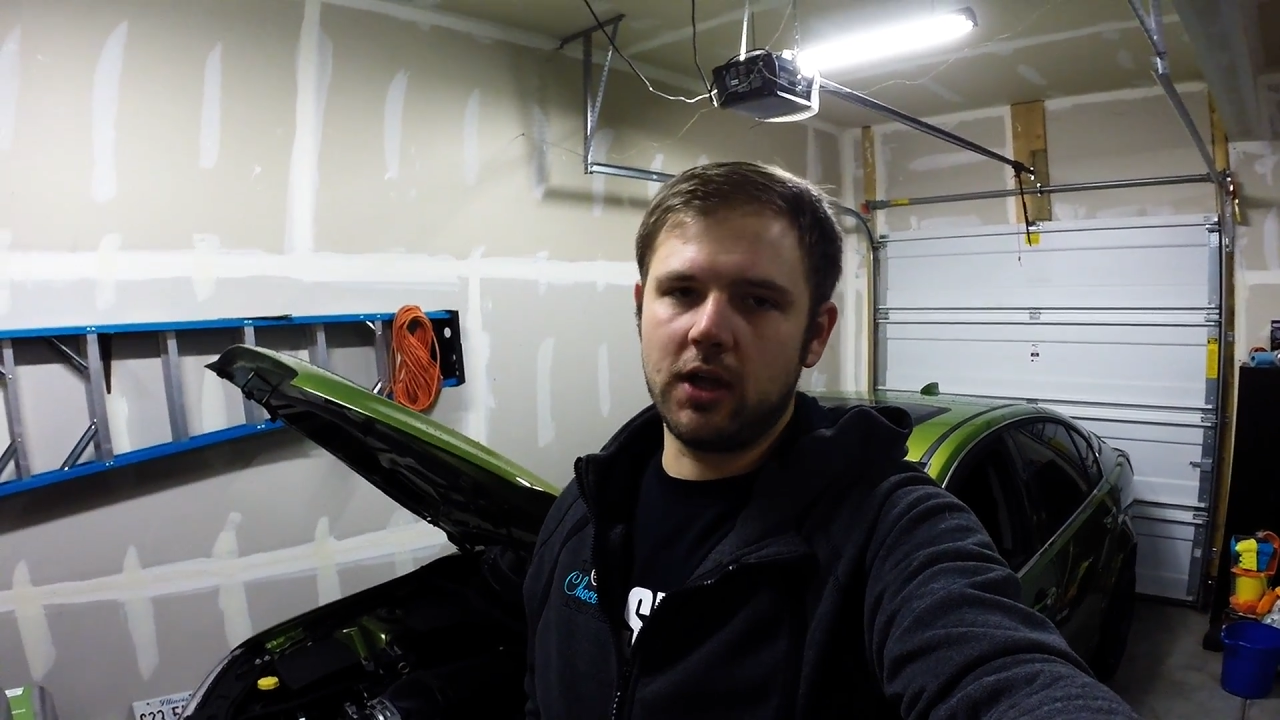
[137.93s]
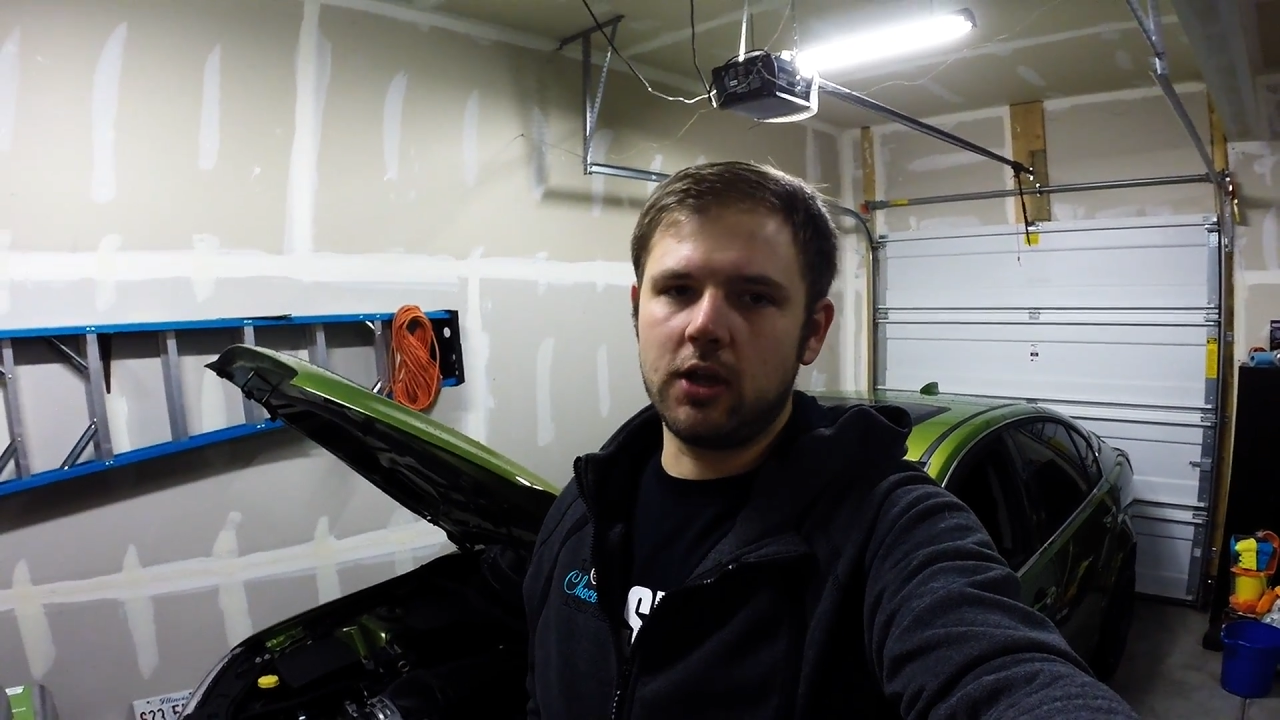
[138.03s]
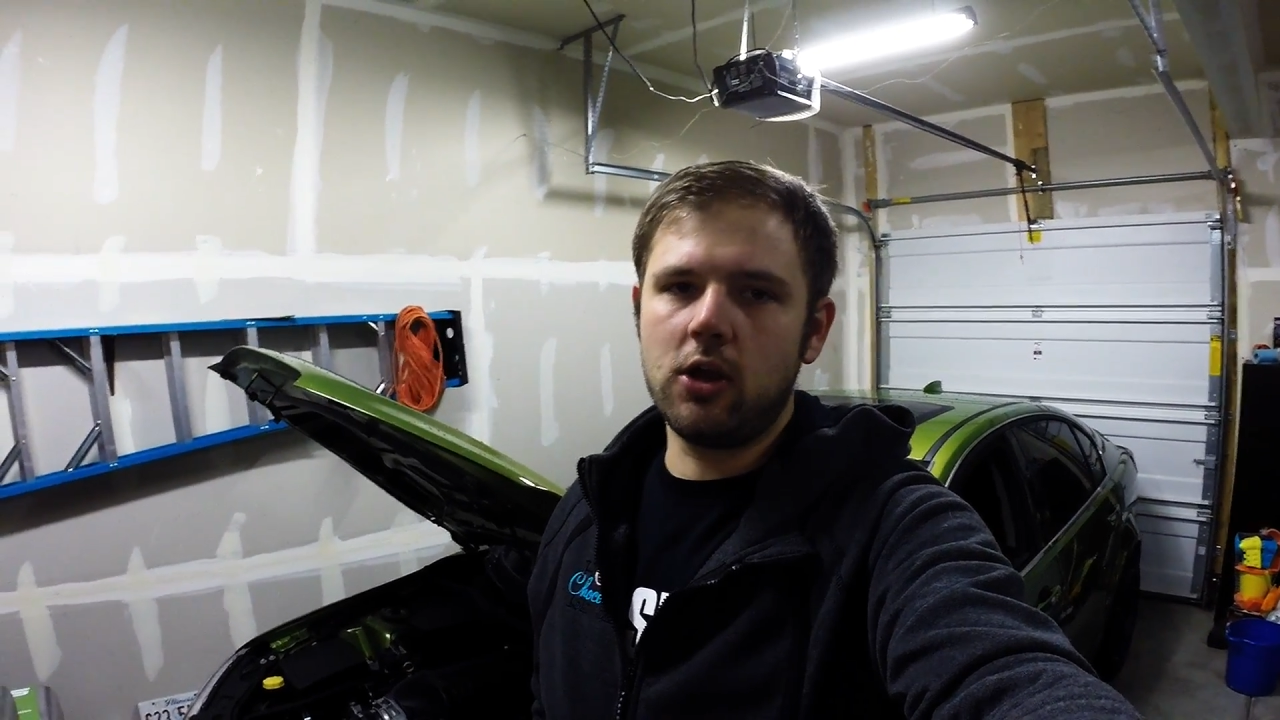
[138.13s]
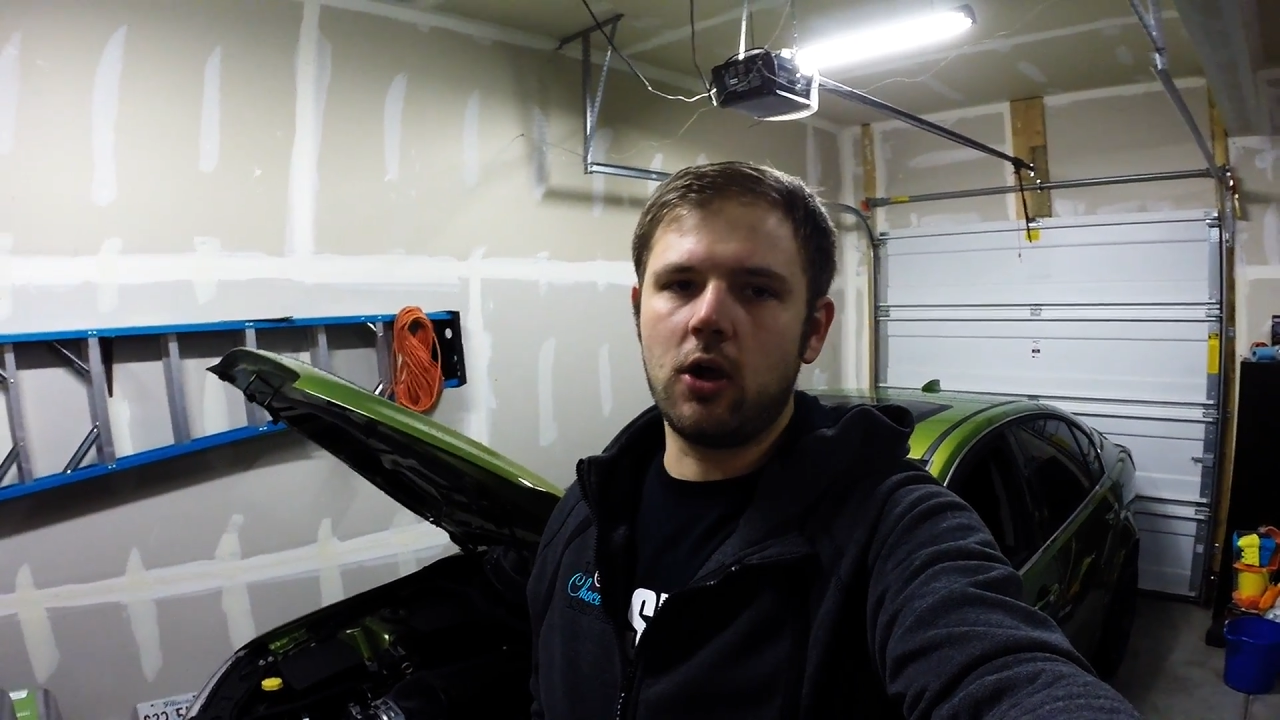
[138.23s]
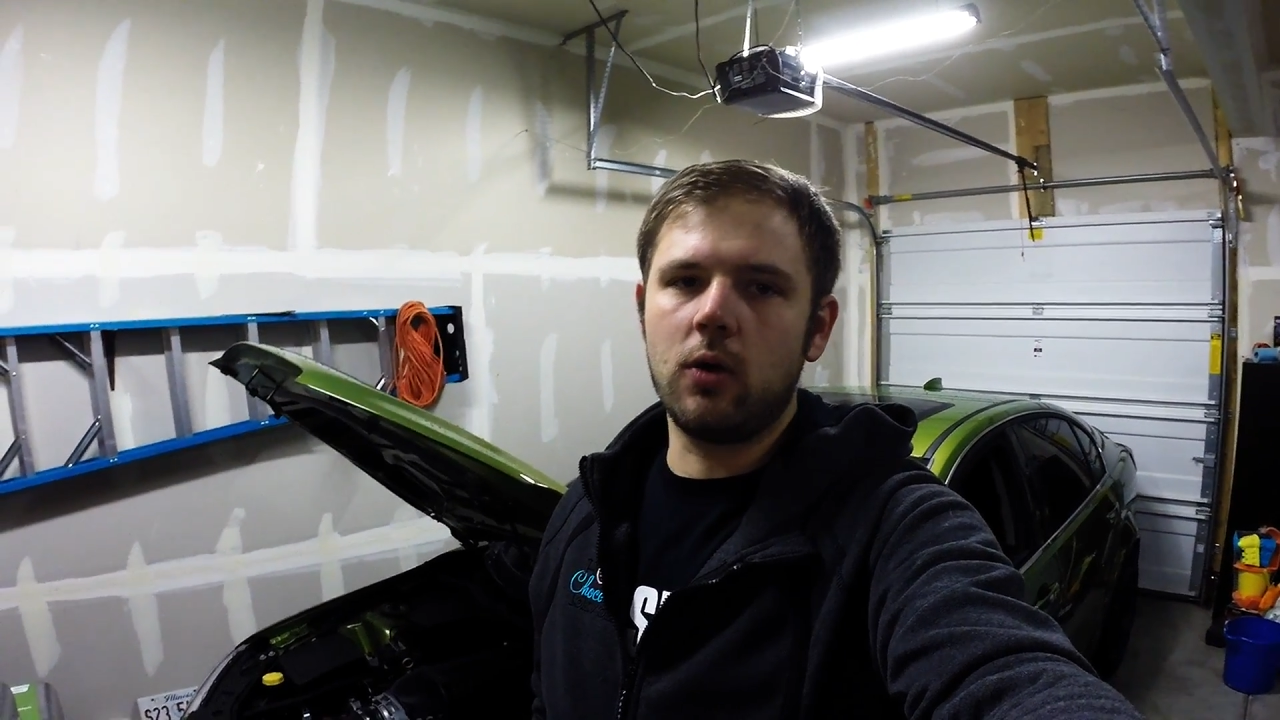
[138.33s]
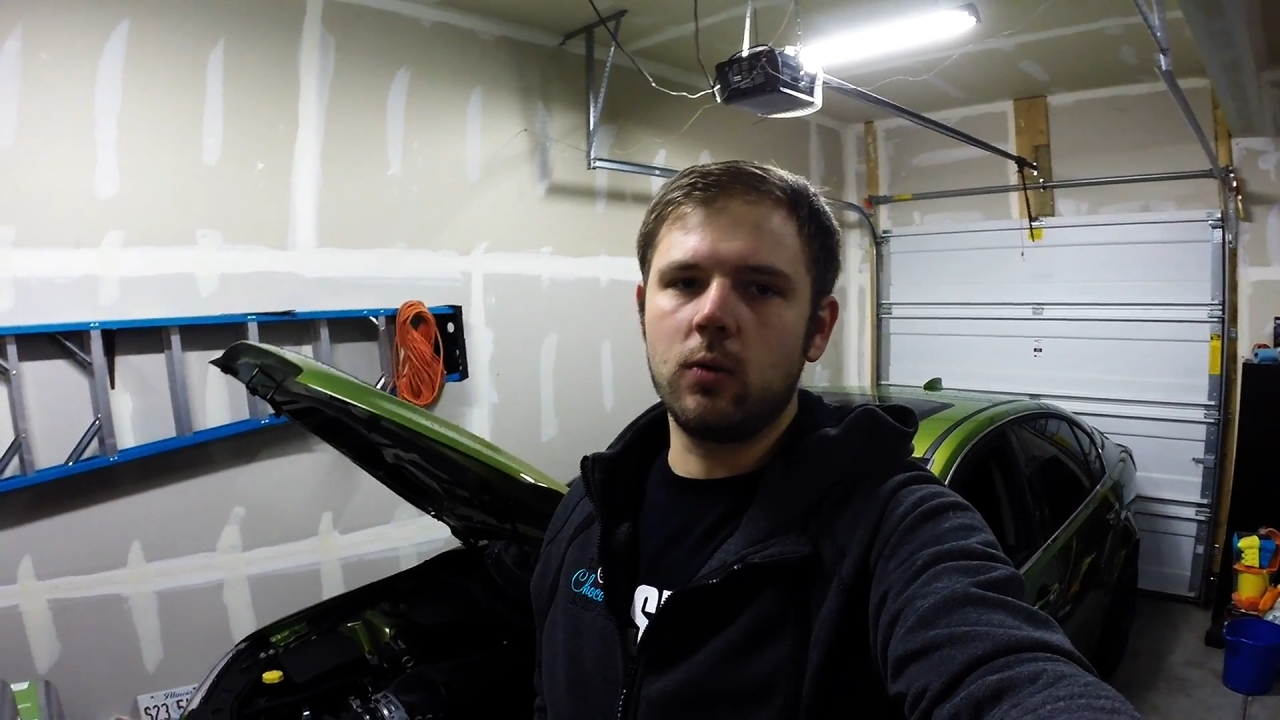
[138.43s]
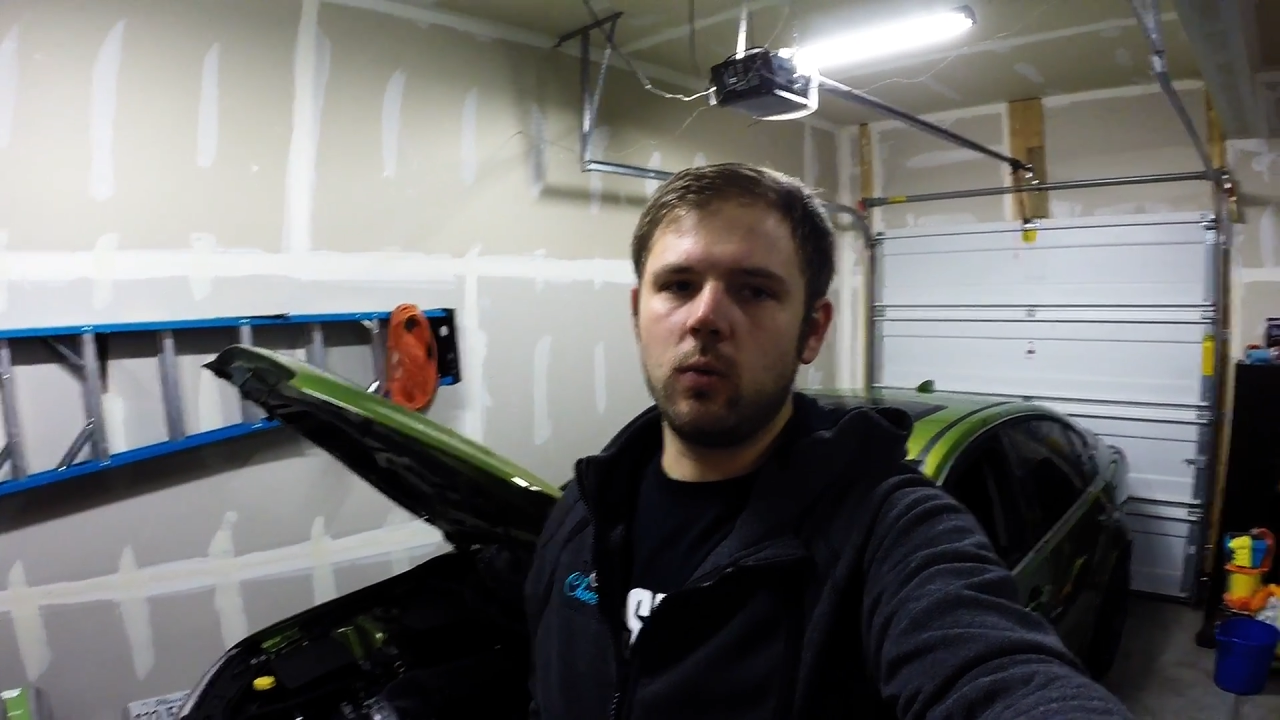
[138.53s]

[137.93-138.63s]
I know.